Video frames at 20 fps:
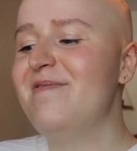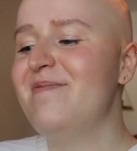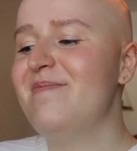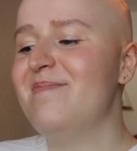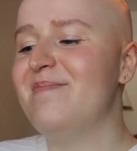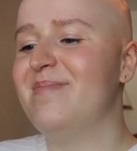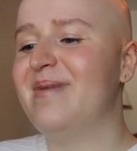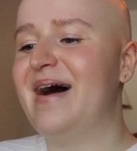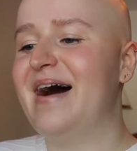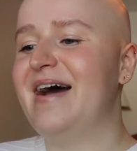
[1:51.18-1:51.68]

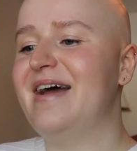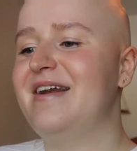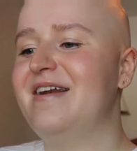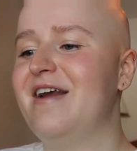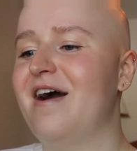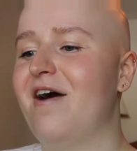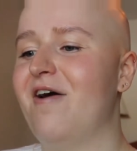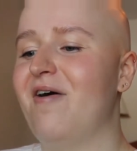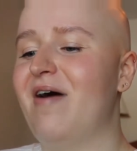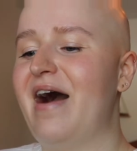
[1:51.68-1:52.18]
but
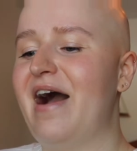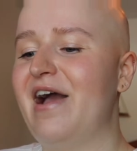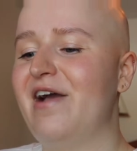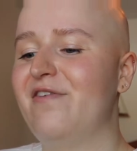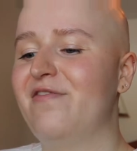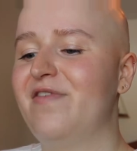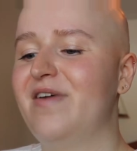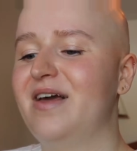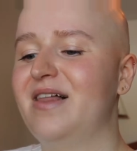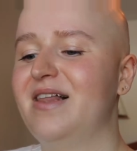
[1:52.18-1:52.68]
no, I
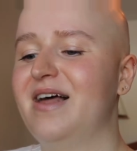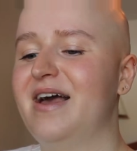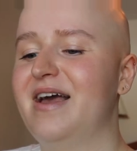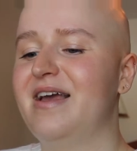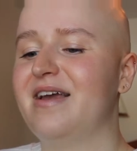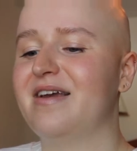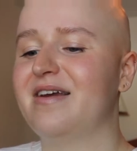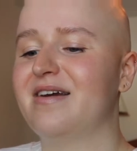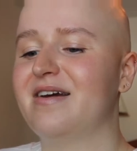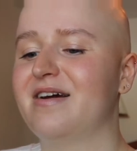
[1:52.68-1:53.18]
feel
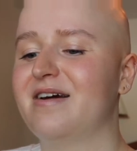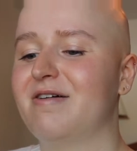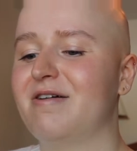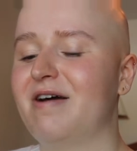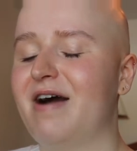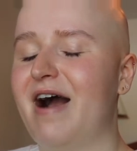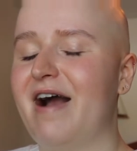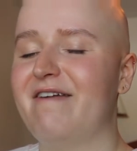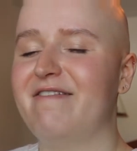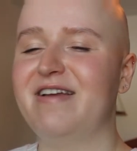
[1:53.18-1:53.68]
like,
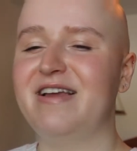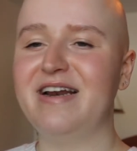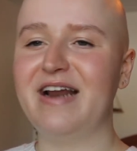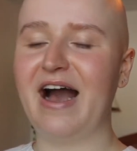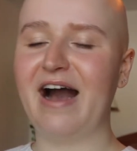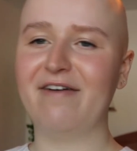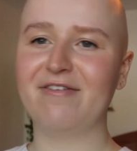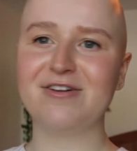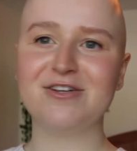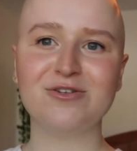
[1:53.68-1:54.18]
I mean,
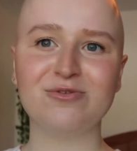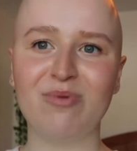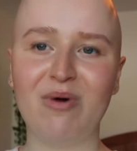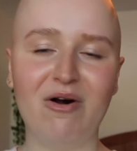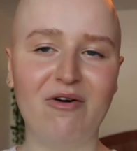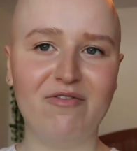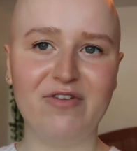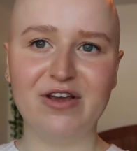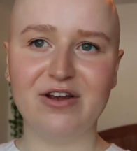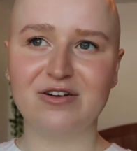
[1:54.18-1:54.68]
having
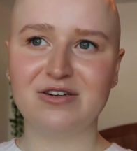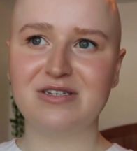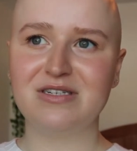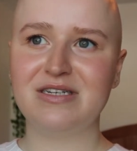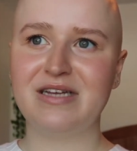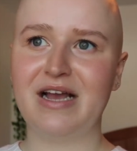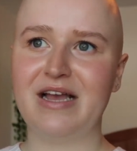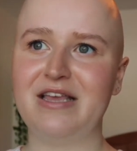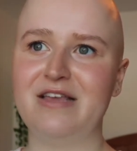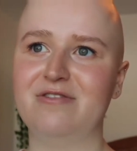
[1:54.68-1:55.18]
12 years to
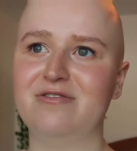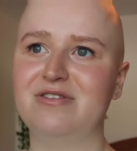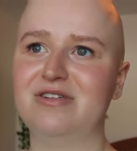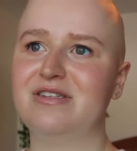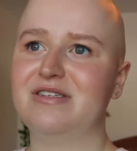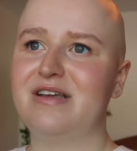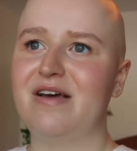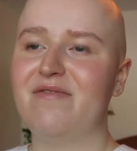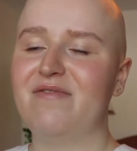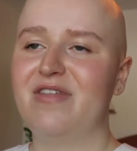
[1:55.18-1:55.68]
get used to
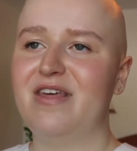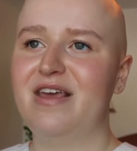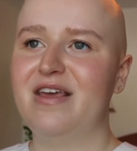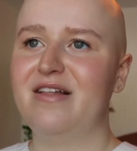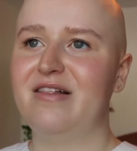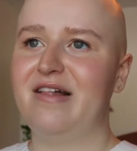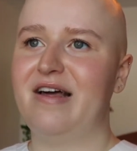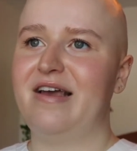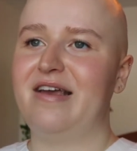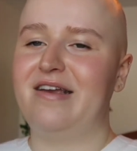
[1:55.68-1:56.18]
something,
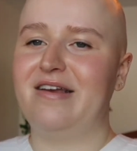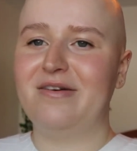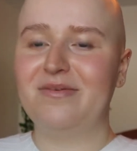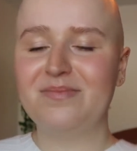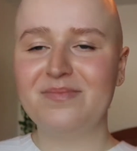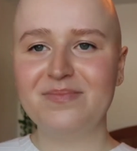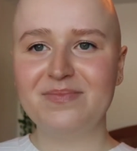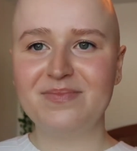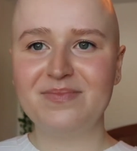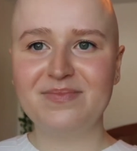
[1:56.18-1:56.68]
like,
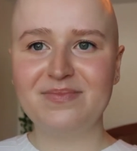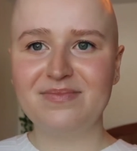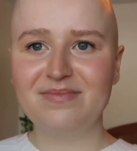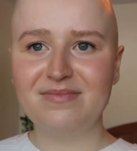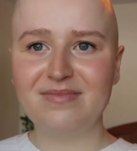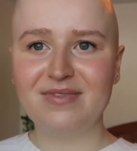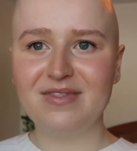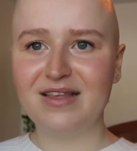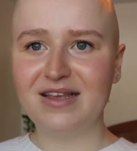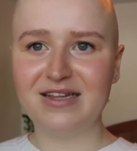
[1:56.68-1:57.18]

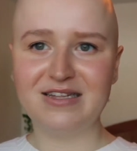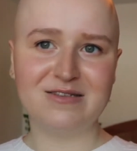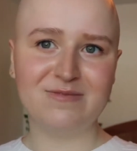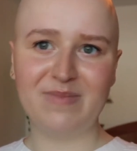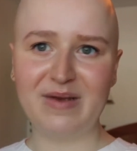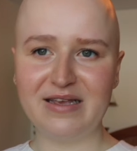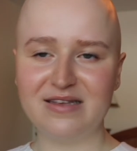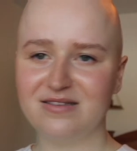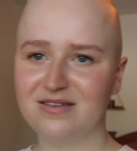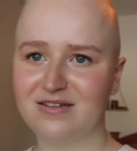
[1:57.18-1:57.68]
it's
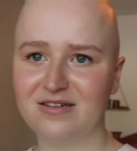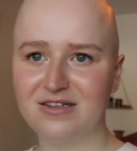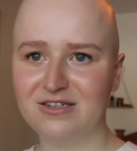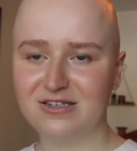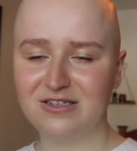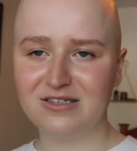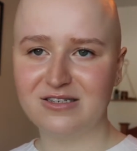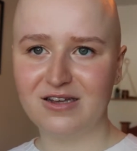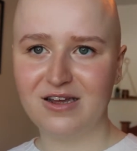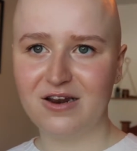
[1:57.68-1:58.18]
basically
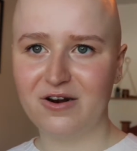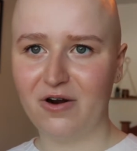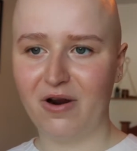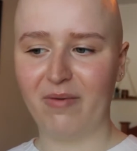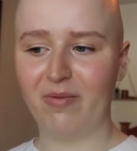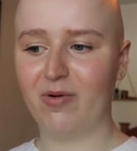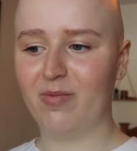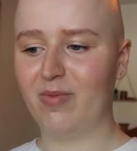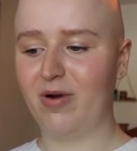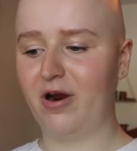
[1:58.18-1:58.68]
just a
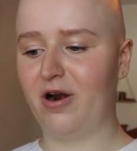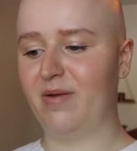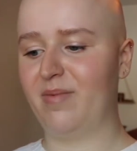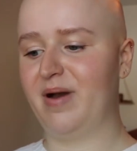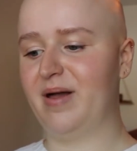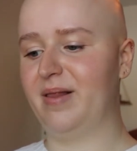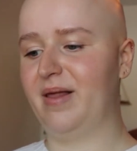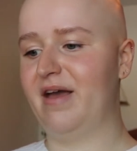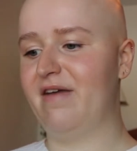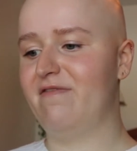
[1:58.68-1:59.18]
normal part of
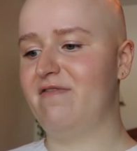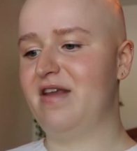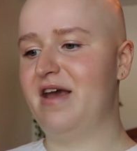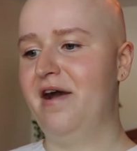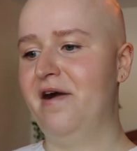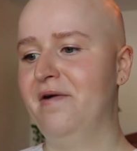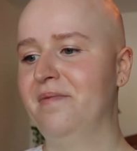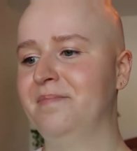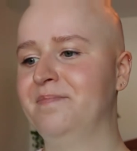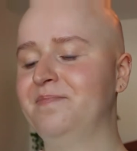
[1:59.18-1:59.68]
my life
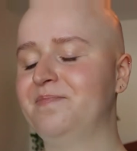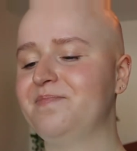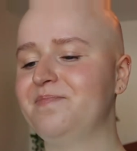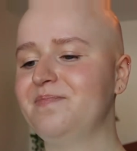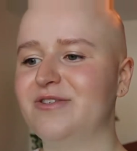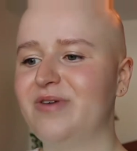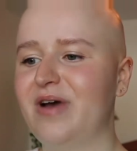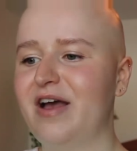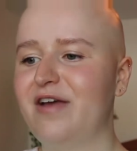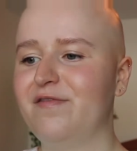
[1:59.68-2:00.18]
now.
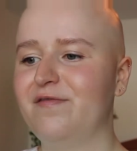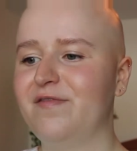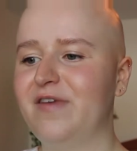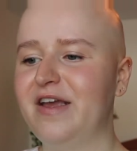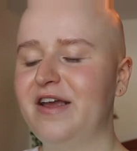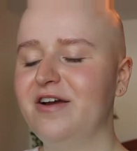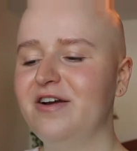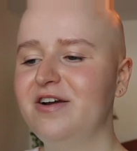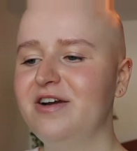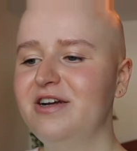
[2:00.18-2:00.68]
So I
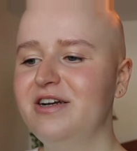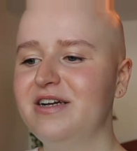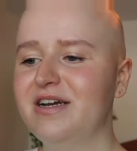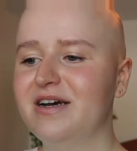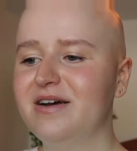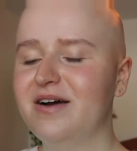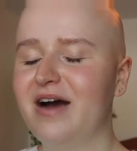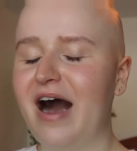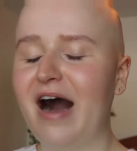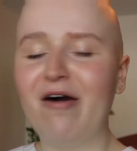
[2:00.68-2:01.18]
figured
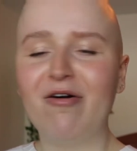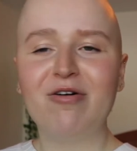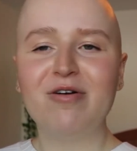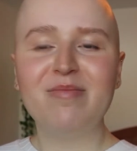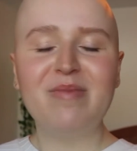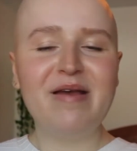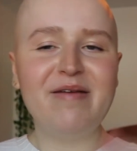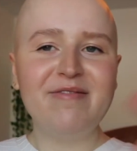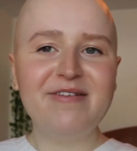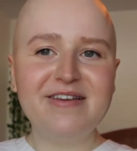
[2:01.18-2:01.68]
I would
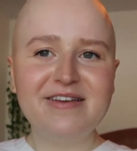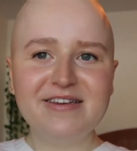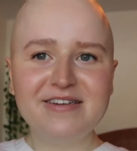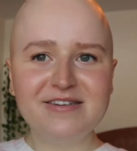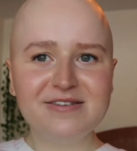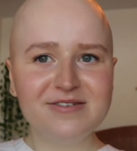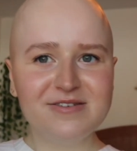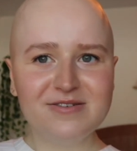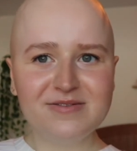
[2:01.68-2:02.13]
maybe